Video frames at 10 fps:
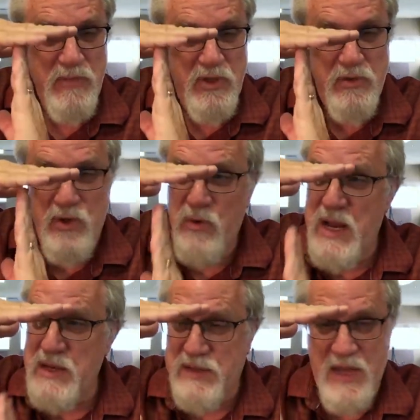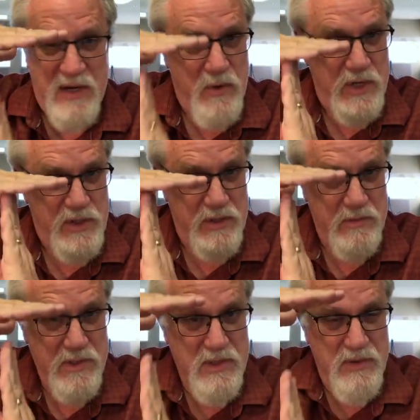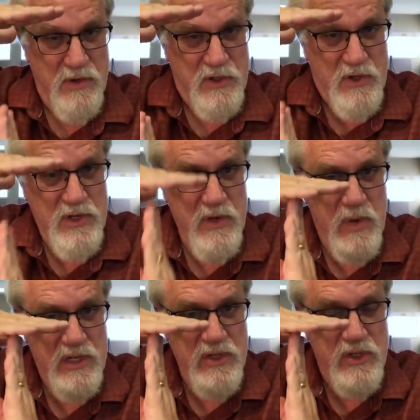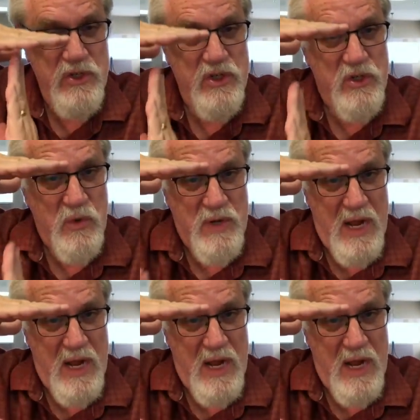You don't ask that question. There are certain questions you just don't